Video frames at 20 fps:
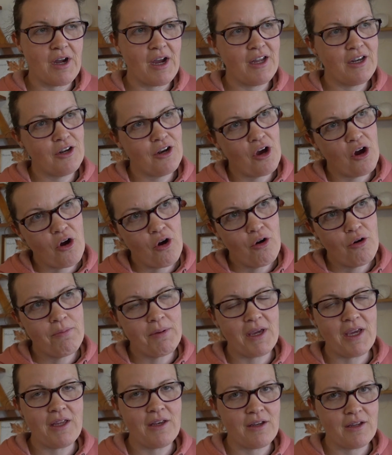I know
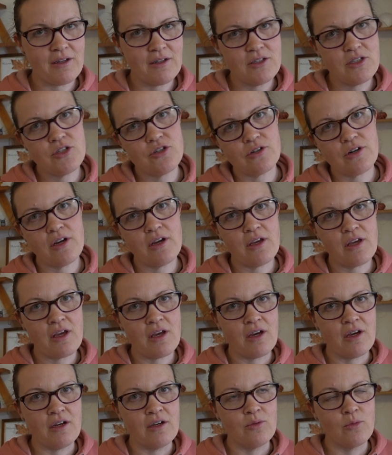being in
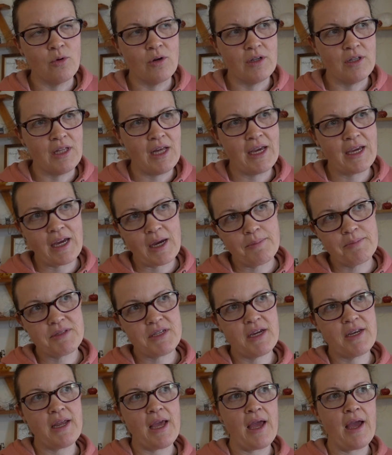Australia, we're like
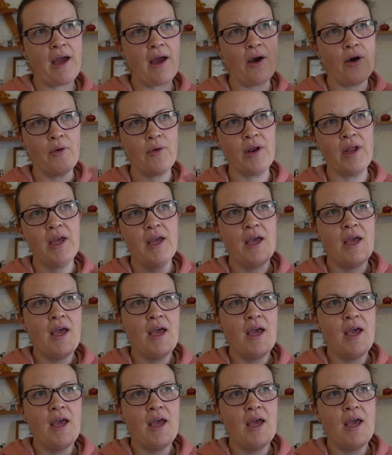upside down